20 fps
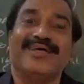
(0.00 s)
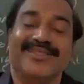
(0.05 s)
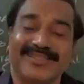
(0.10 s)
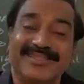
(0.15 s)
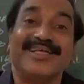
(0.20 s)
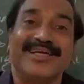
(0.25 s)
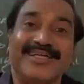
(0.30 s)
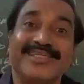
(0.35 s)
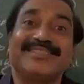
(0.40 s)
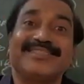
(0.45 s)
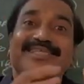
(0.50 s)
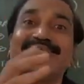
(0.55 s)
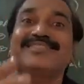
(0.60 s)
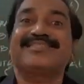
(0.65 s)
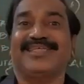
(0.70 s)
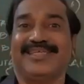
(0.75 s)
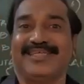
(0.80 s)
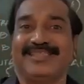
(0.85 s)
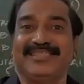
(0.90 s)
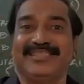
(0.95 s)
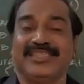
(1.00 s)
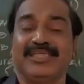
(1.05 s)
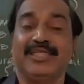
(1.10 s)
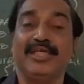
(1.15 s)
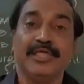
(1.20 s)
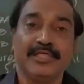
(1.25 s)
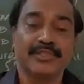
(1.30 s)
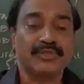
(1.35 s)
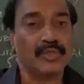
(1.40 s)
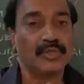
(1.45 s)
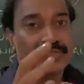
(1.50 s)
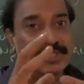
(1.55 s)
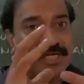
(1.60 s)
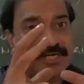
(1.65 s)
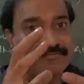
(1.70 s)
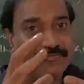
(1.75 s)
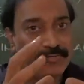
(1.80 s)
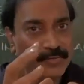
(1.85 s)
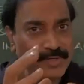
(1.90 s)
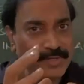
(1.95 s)
That is the structure. So that
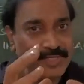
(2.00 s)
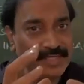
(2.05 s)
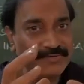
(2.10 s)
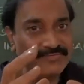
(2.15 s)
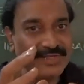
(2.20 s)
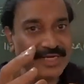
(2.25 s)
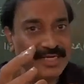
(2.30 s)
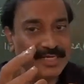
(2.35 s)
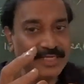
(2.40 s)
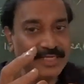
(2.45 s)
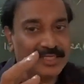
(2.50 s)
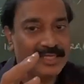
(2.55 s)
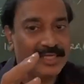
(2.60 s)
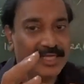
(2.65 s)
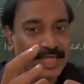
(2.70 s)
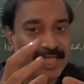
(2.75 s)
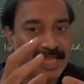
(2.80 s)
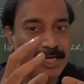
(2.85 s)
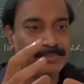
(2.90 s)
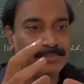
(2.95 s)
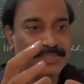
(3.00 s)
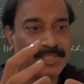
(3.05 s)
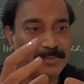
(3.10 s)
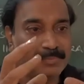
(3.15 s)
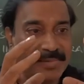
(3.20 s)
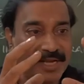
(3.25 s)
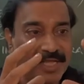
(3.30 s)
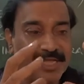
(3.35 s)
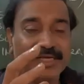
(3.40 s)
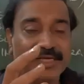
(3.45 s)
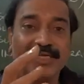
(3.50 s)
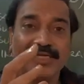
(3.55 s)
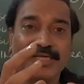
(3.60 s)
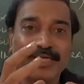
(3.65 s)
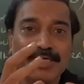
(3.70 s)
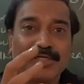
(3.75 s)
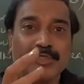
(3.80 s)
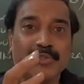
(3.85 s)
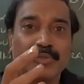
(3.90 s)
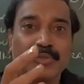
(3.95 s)
fluid will help the brain
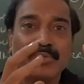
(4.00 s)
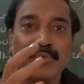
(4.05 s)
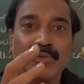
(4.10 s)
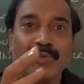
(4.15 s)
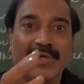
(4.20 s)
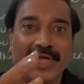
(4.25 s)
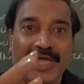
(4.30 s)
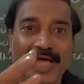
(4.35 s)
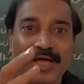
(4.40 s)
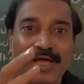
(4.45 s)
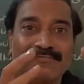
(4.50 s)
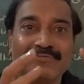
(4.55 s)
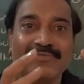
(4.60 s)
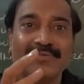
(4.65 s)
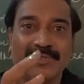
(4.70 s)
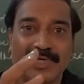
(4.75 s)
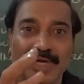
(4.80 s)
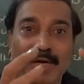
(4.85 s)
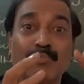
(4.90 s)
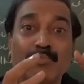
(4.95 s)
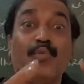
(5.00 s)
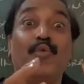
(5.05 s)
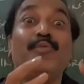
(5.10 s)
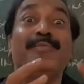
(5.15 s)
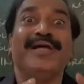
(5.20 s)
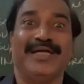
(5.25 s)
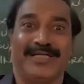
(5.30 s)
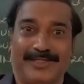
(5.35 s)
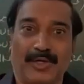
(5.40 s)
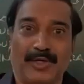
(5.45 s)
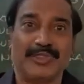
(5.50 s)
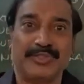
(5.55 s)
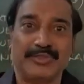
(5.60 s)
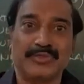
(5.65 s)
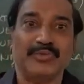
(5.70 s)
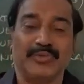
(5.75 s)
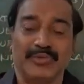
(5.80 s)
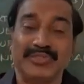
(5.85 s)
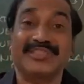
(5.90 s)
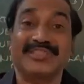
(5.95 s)
to have a movement,
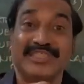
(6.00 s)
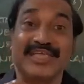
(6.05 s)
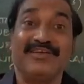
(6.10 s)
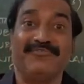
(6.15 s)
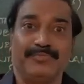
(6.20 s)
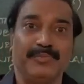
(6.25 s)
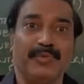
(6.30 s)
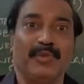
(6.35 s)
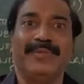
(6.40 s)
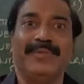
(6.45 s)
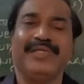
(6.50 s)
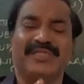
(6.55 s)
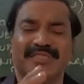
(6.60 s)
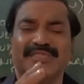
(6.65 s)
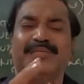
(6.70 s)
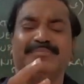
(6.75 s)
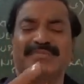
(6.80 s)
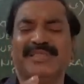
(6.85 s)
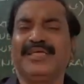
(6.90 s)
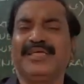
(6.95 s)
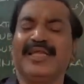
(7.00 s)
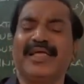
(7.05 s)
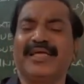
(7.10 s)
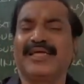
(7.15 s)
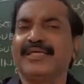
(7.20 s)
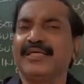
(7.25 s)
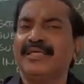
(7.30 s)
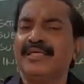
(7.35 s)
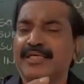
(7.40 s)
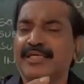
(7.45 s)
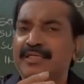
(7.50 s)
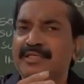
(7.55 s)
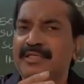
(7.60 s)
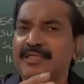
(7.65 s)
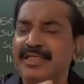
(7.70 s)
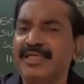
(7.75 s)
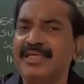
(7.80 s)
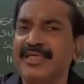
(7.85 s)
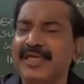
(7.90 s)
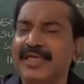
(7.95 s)
also safe movement, something like
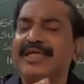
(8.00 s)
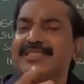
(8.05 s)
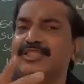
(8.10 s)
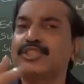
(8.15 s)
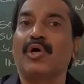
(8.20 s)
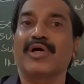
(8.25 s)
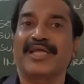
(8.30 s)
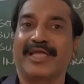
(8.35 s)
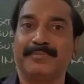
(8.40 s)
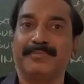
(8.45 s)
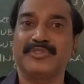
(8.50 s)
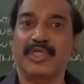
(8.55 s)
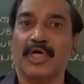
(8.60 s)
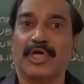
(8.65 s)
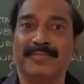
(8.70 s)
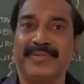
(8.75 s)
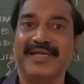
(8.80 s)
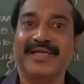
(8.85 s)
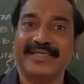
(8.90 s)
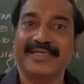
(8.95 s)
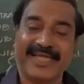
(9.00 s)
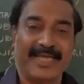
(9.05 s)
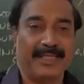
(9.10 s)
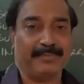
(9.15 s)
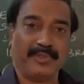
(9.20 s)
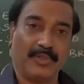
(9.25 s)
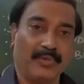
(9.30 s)
a shock absorbing type.